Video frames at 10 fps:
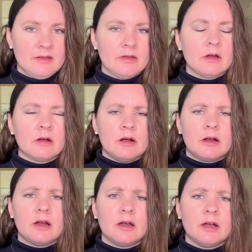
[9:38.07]
There
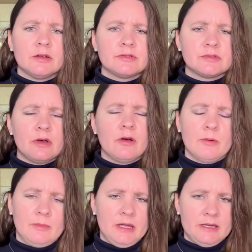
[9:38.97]
are
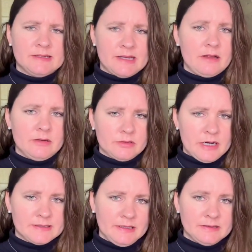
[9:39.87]
so many salad
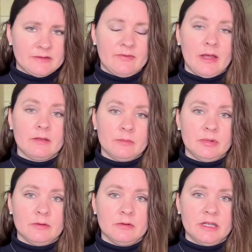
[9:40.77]
dressings
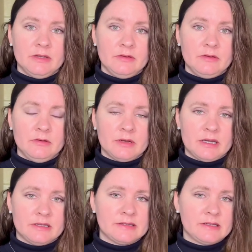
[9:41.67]
available in the
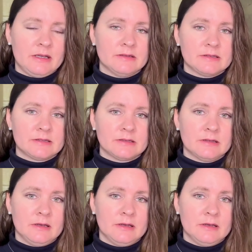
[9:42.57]
United States.